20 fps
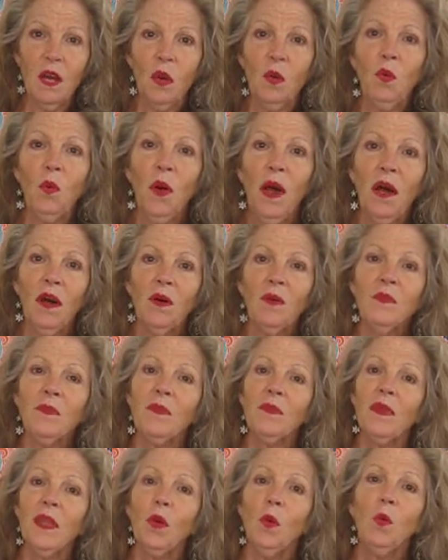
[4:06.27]
Well,
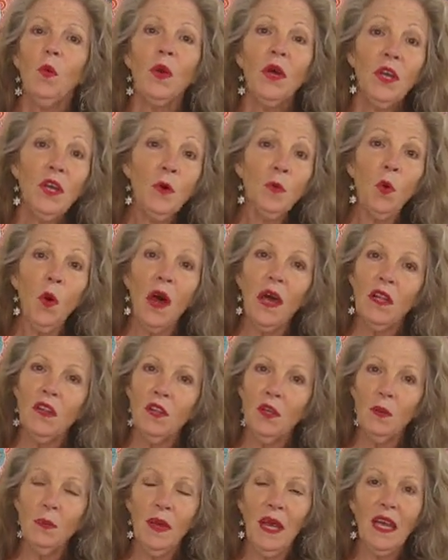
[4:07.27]
William
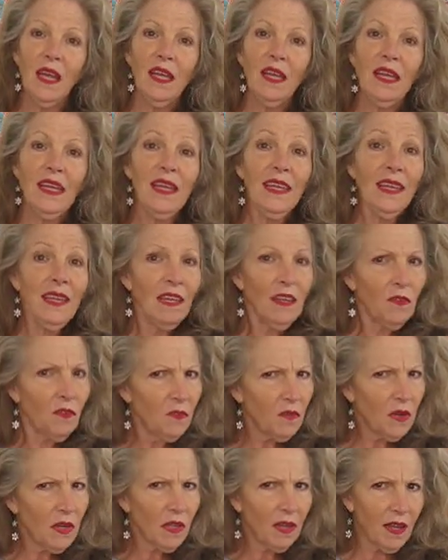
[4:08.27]
Guadalupe, he didn't
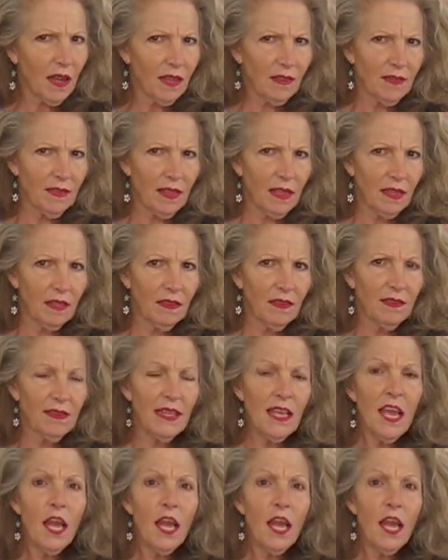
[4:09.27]
realize this,